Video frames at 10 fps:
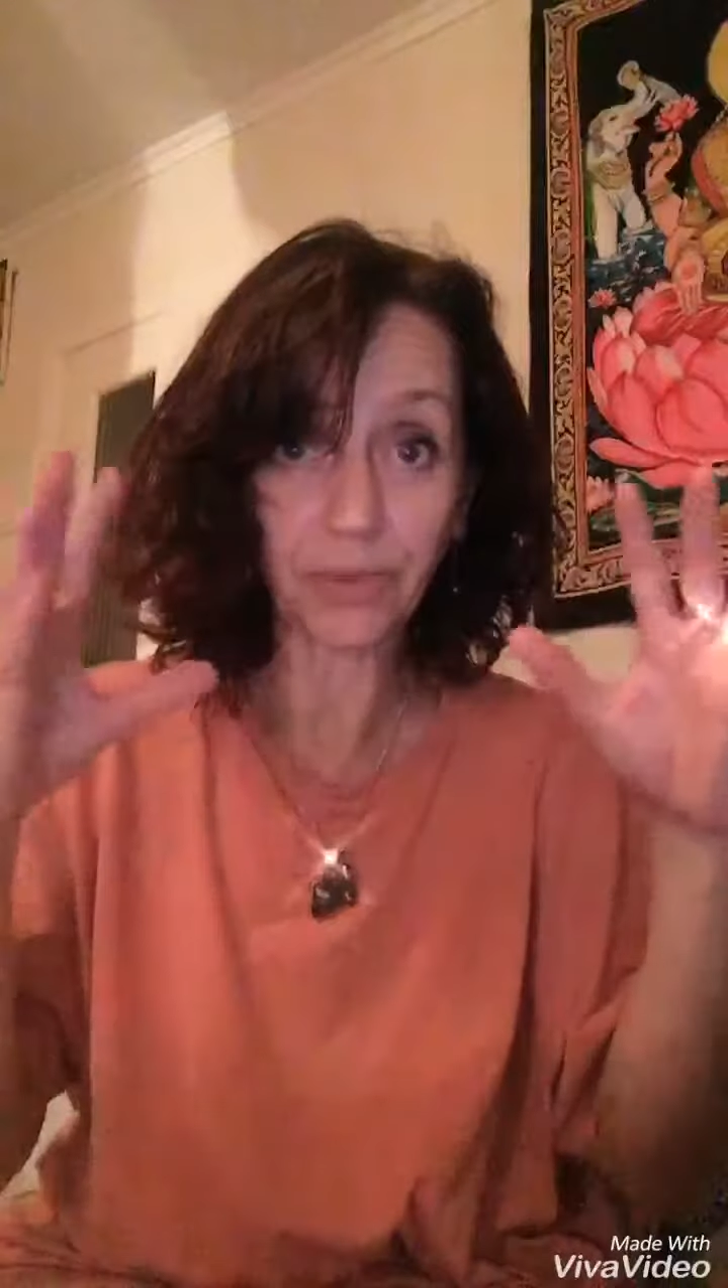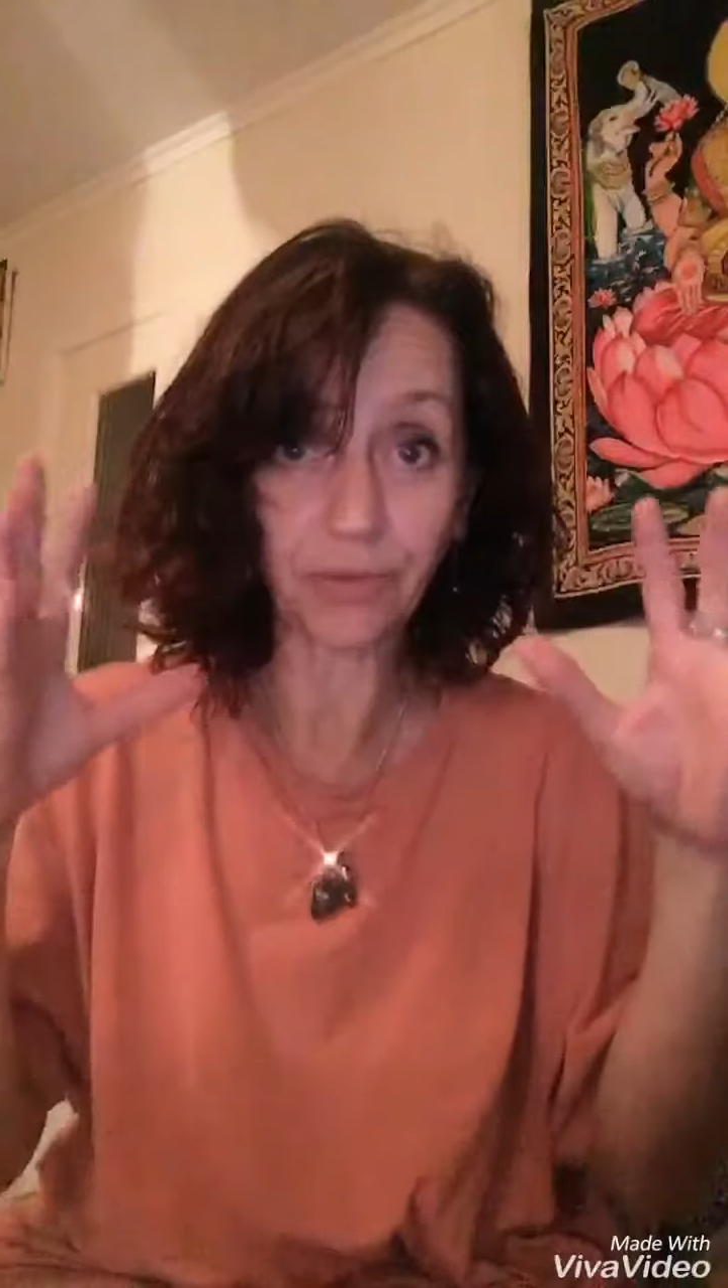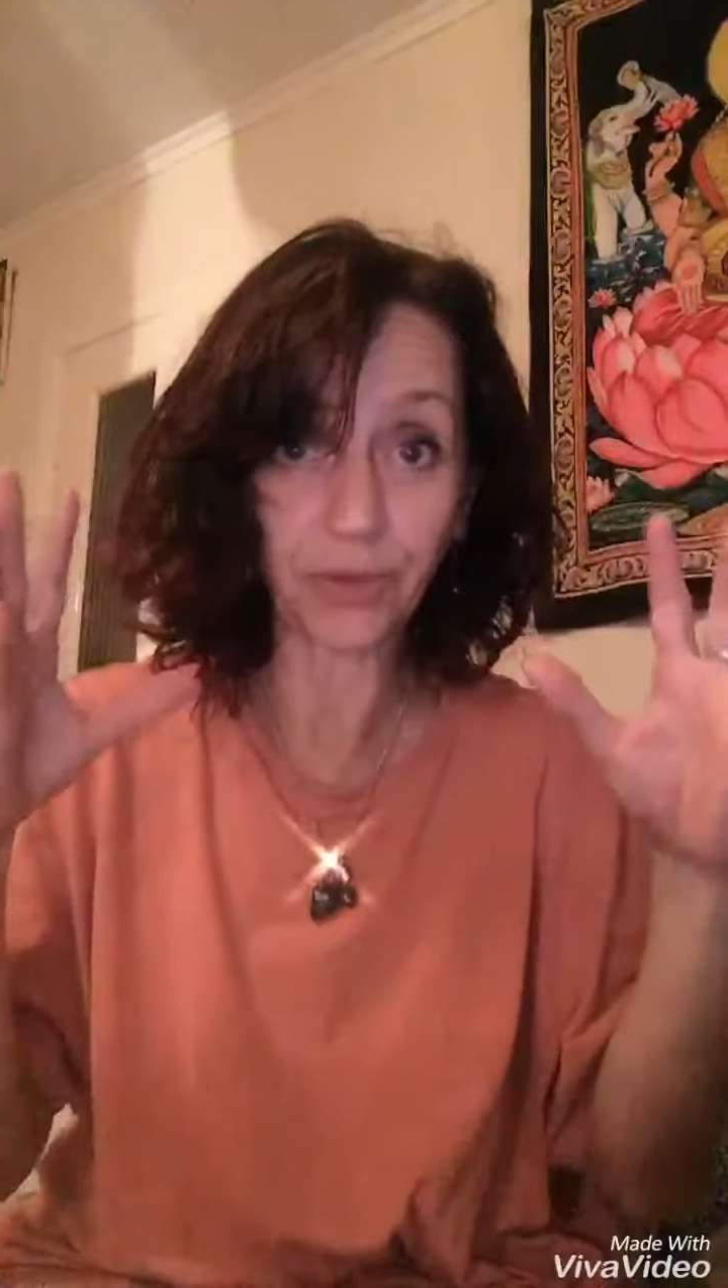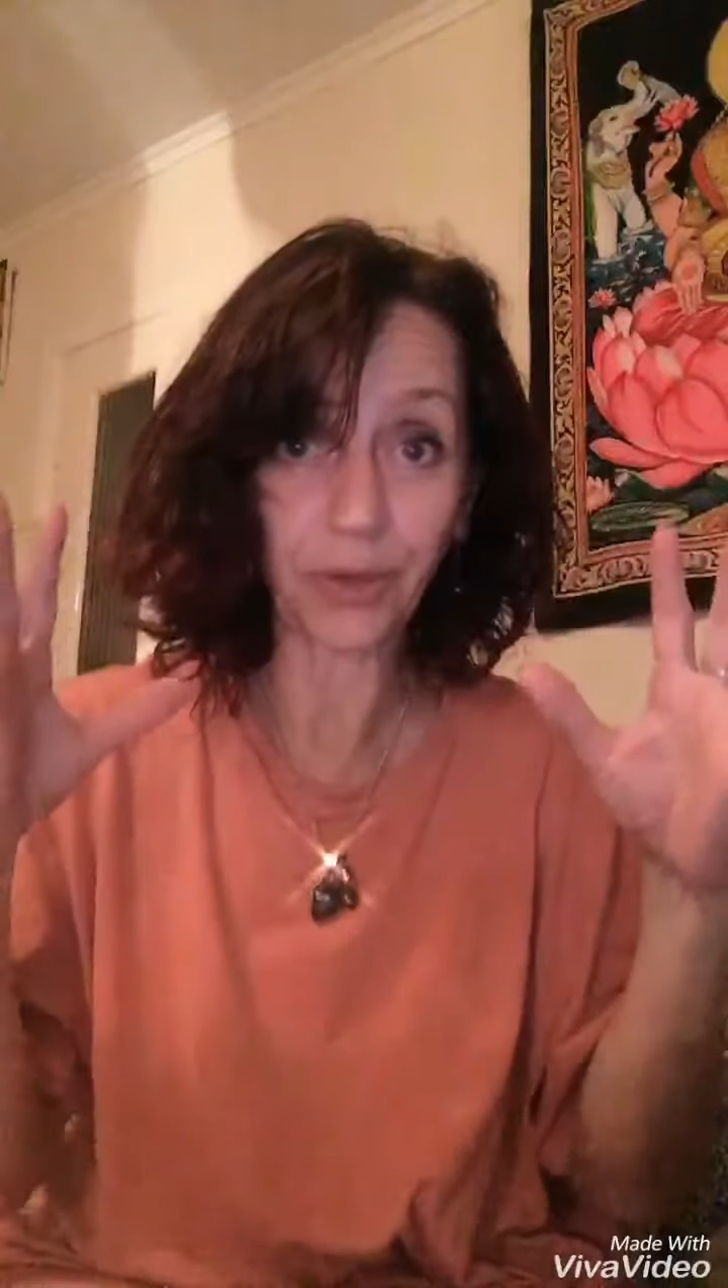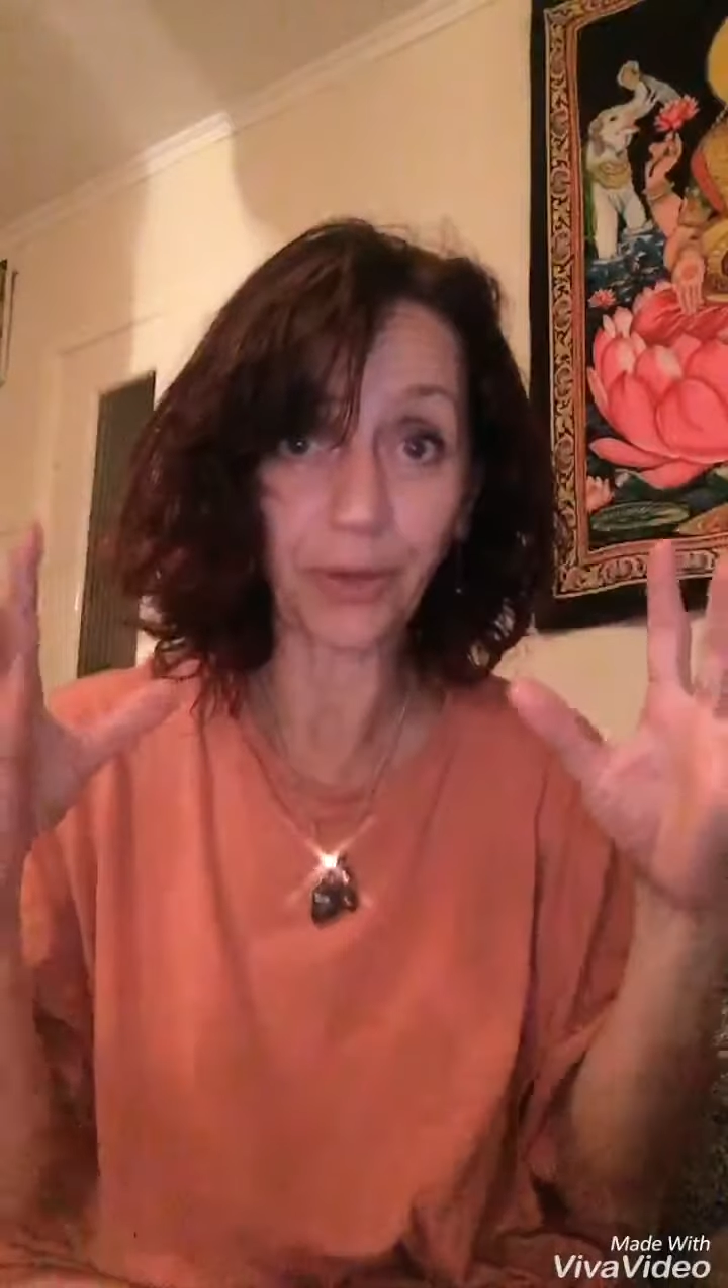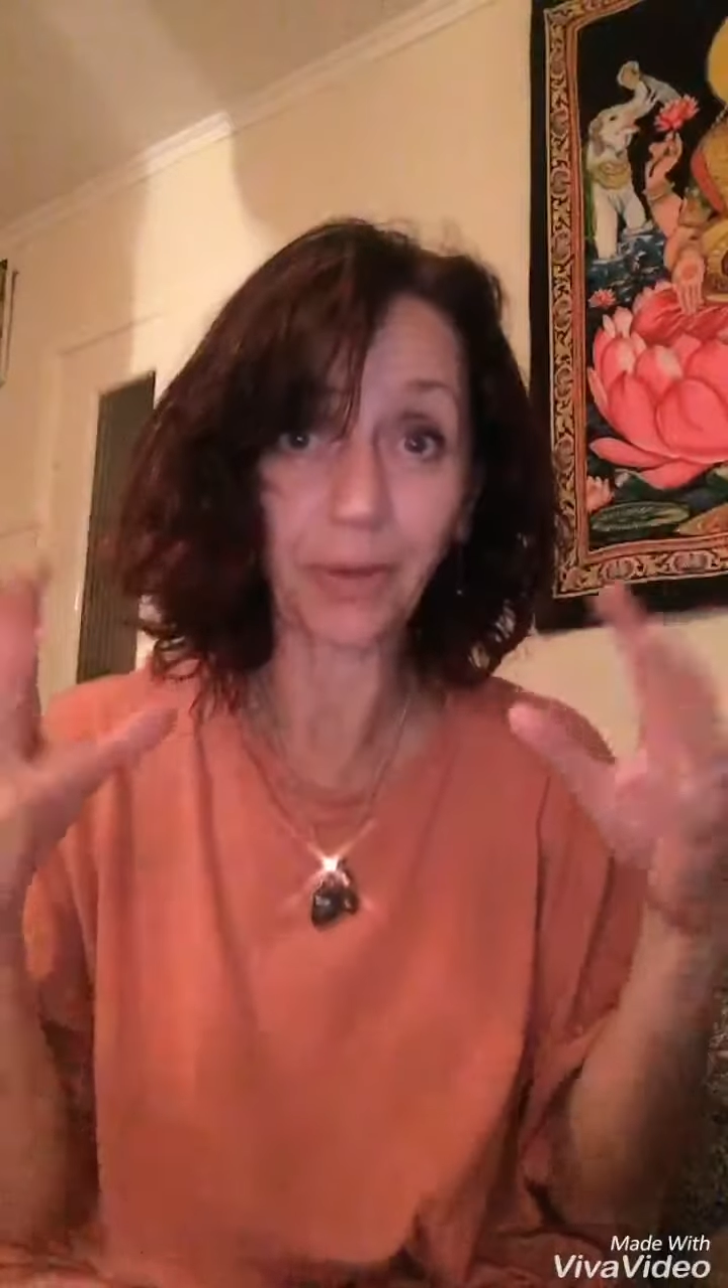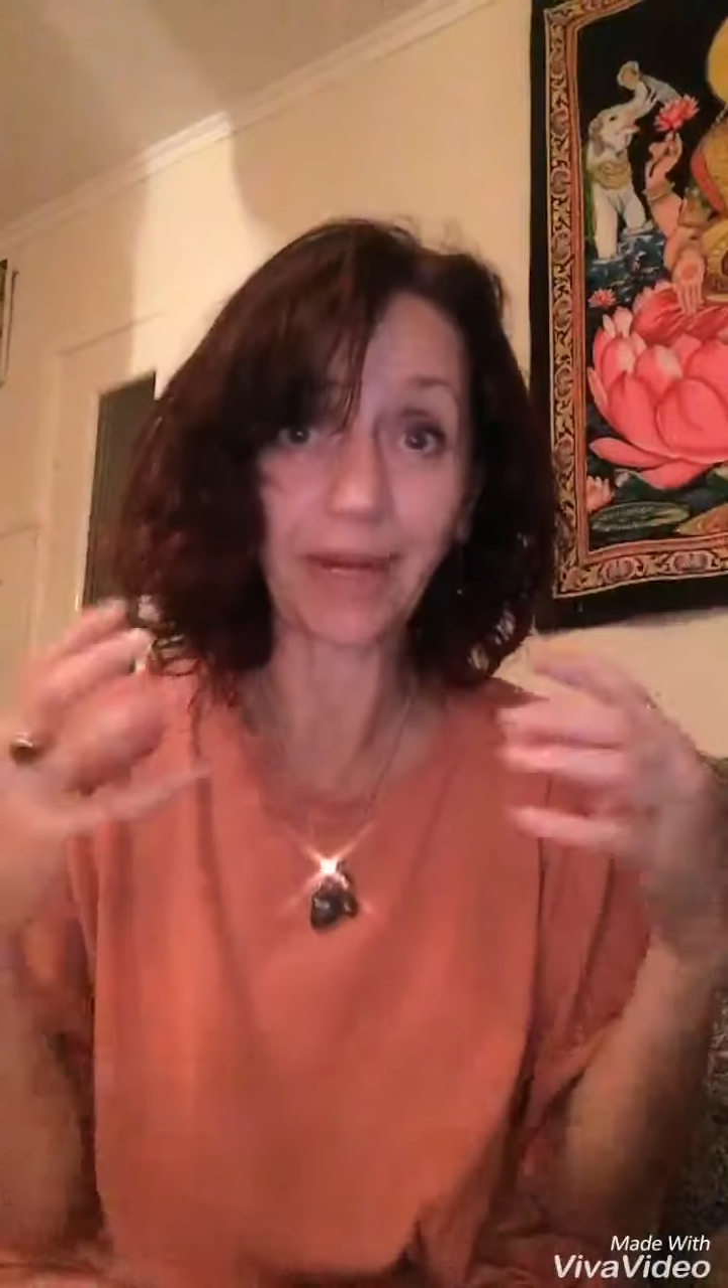grew,